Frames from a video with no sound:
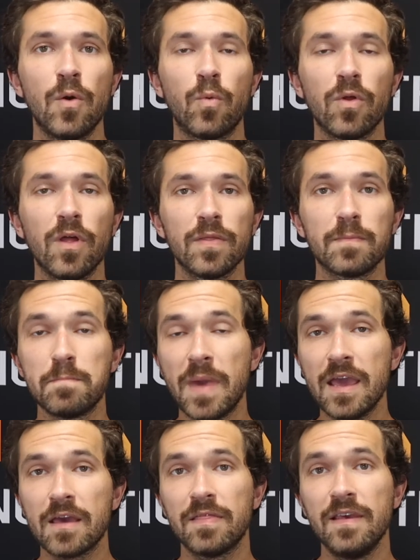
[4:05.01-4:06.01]
We'll
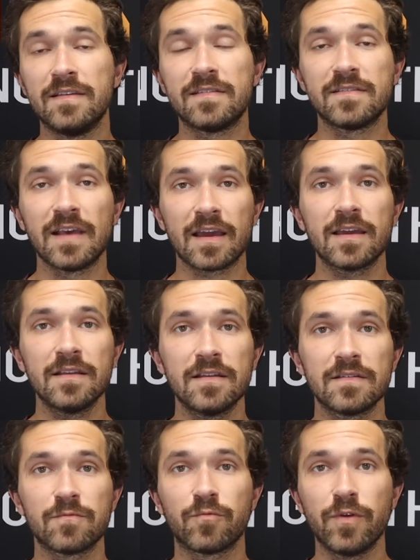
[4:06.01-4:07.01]
make the second
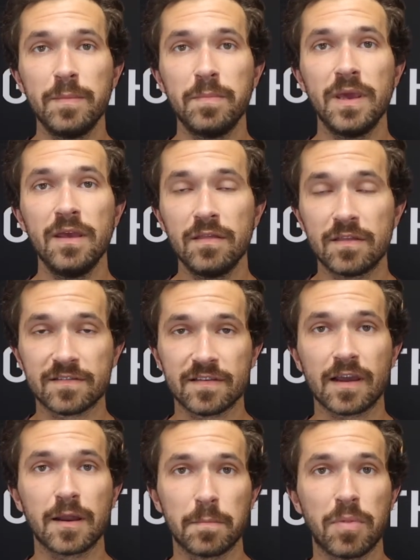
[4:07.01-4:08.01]
repeat, the
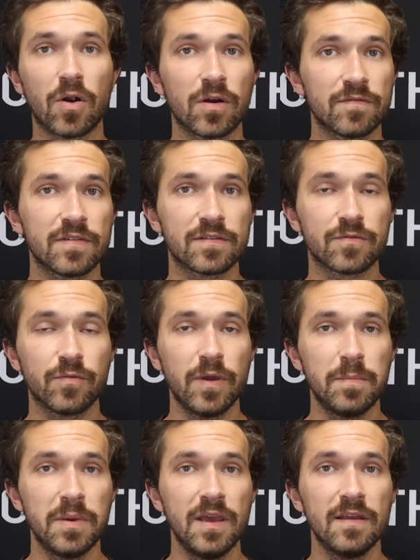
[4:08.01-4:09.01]
second part of this
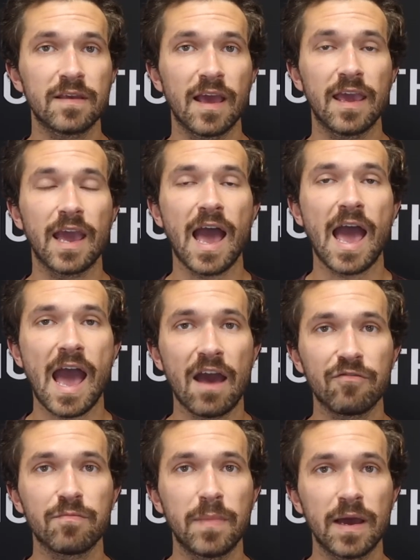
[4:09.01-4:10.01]
repeat, a
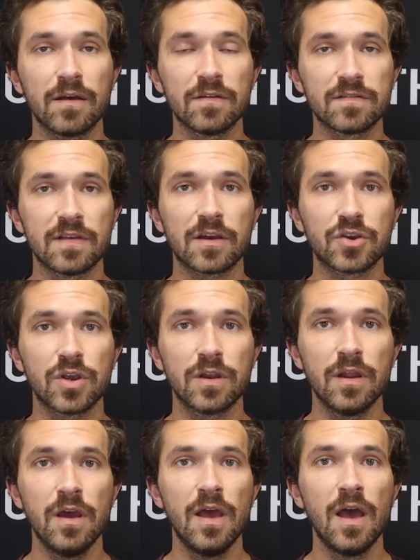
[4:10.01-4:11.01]
half-mile
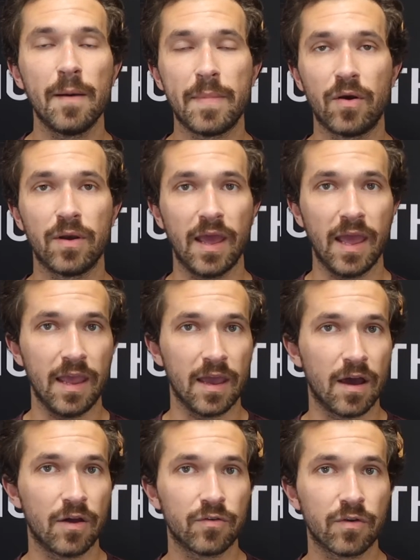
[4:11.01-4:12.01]
section, about
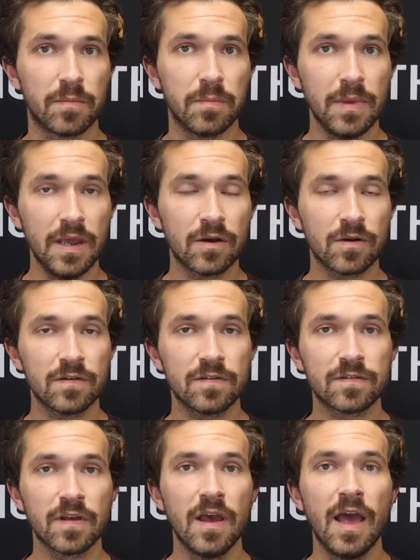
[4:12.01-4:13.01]
800
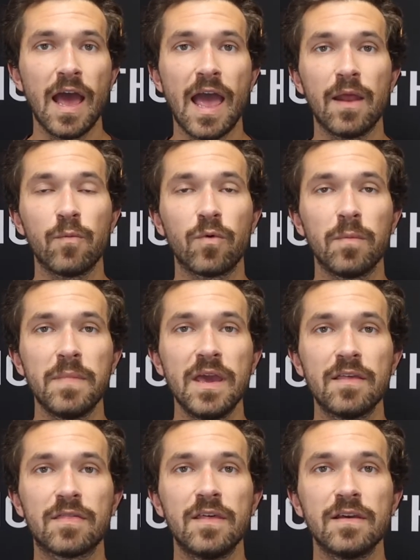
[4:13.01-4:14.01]
meters, and we'll
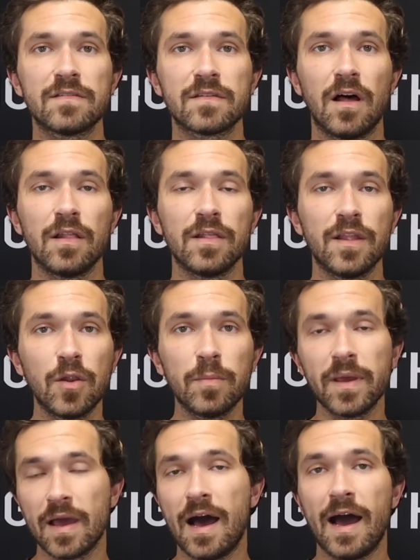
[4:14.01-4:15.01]
make this a little
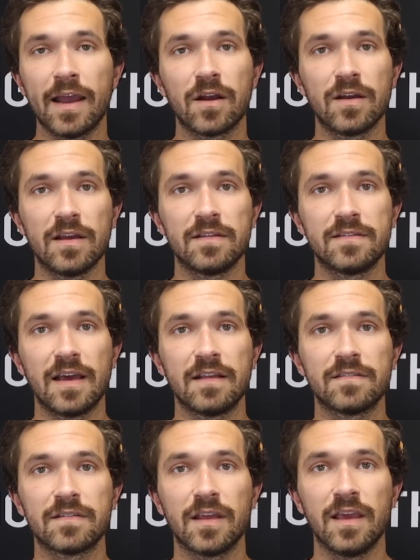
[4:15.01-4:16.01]
bit higher
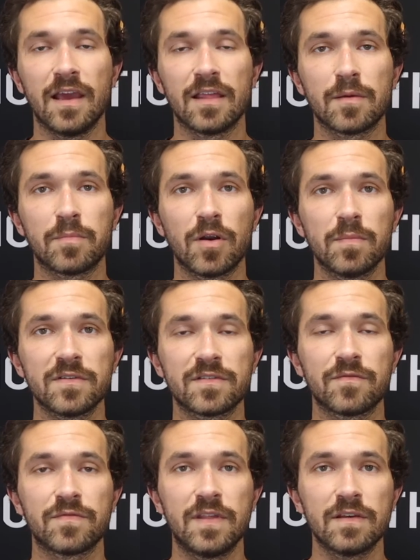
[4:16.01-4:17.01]
intensity, and the purpose
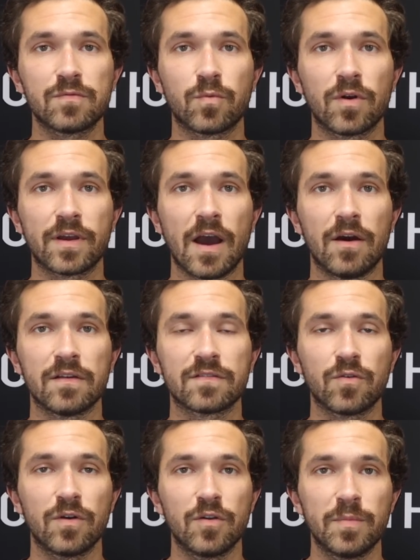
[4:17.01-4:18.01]
of this workout is
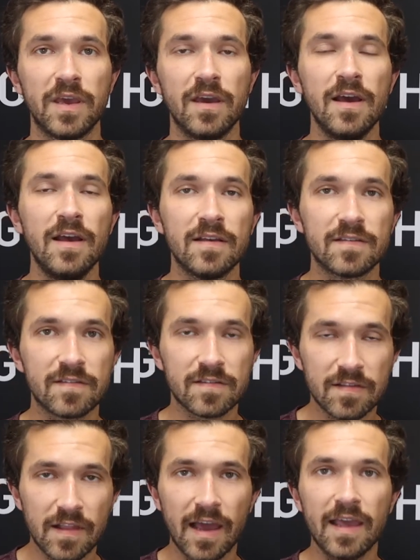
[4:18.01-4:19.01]
going to be
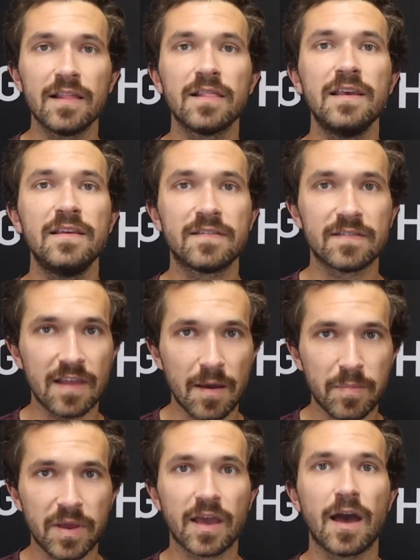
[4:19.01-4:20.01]
slightly
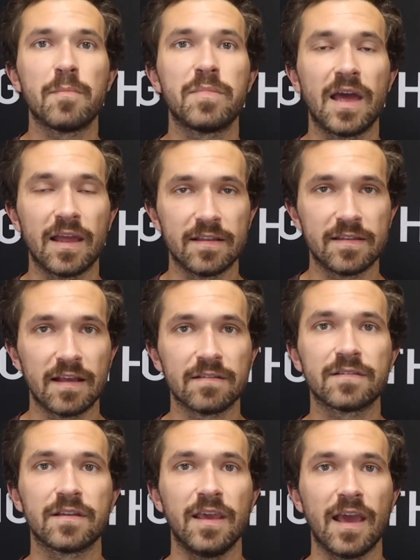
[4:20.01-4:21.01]
stepping up that
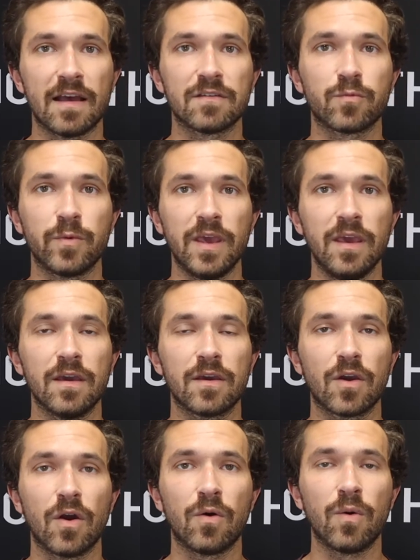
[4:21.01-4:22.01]
intensity as we
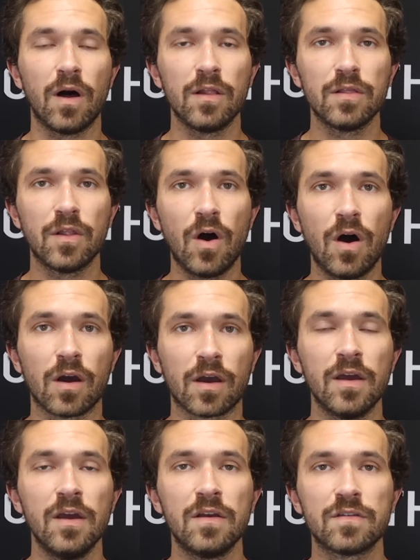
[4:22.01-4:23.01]
go
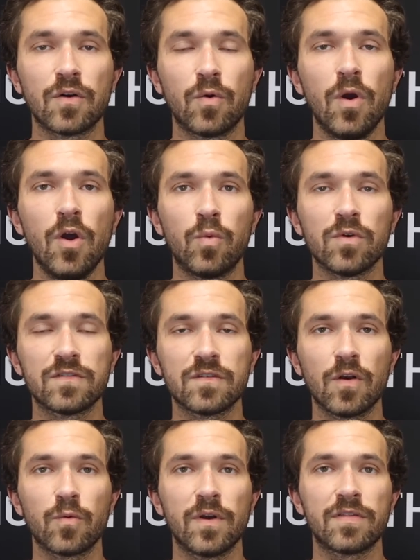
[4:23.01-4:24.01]
along. So we'll
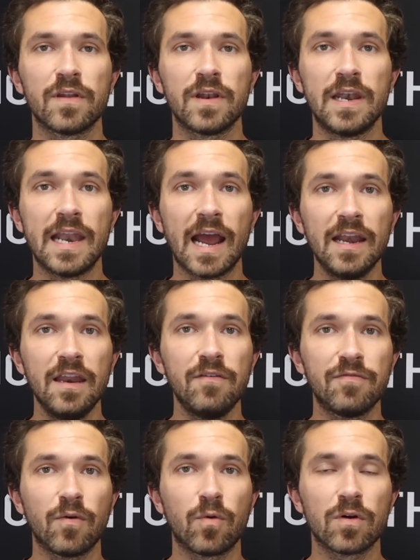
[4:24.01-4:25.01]
start with
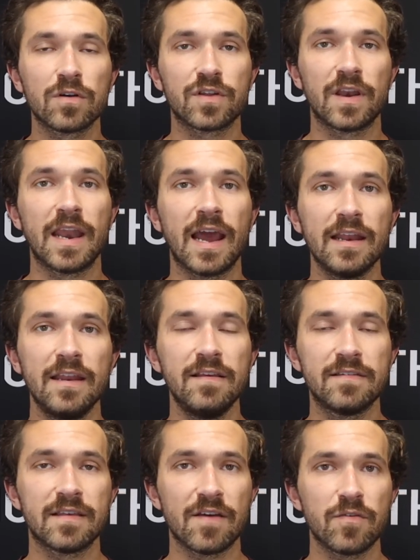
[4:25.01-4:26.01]
94 to
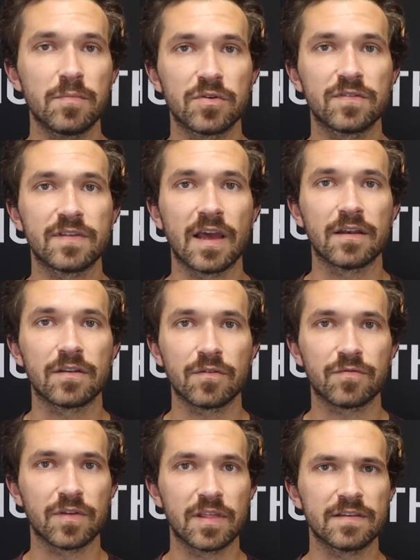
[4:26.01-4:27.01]
97%
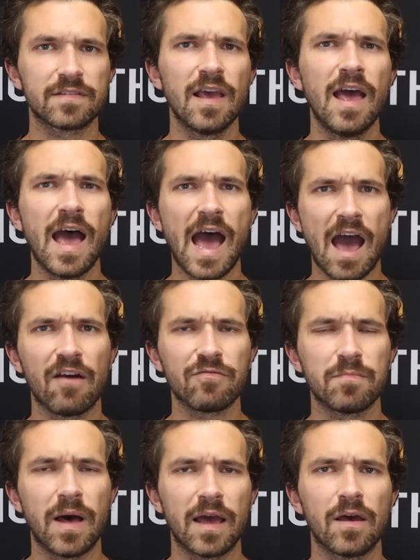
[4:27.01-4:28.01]
for this
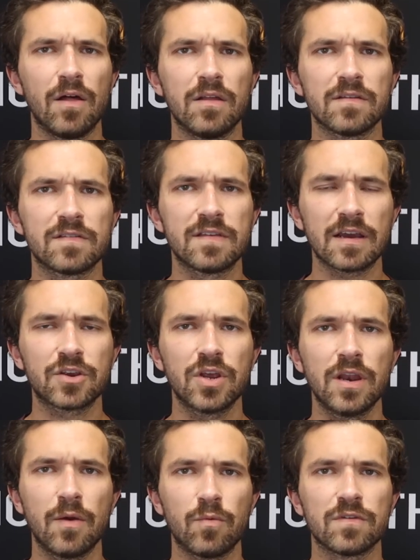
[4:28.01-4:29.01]
half-mile section,
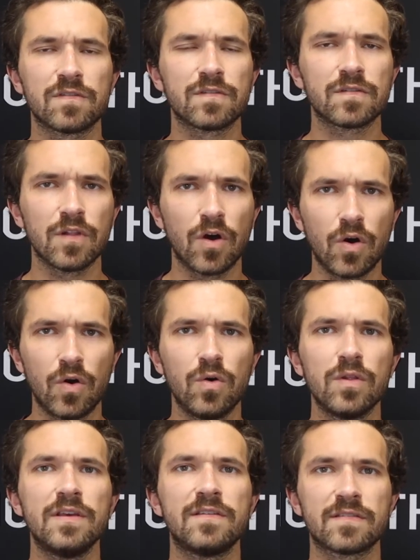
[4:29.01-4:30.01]
and we'll
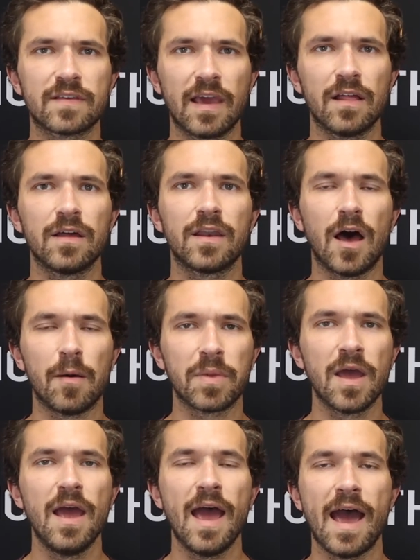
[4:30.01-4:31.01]
slowly scale it up
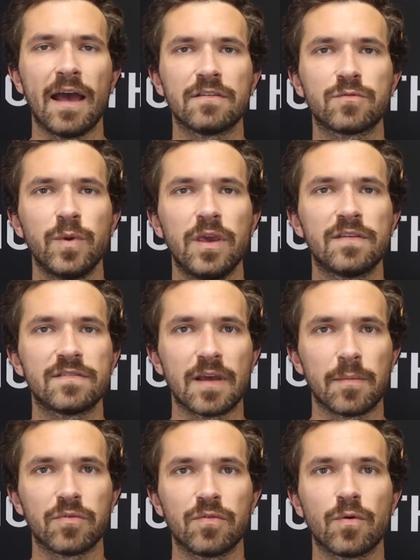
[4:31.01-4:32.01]
as we
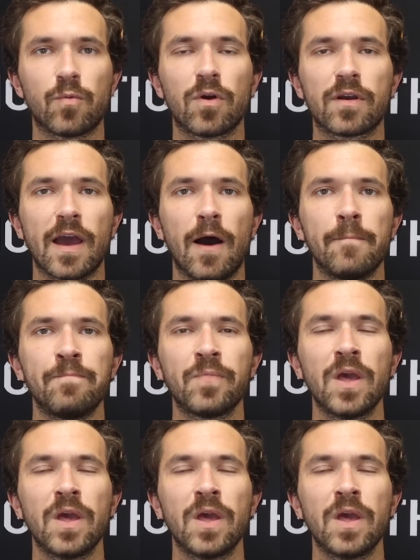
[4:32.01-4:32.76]
step through the workout.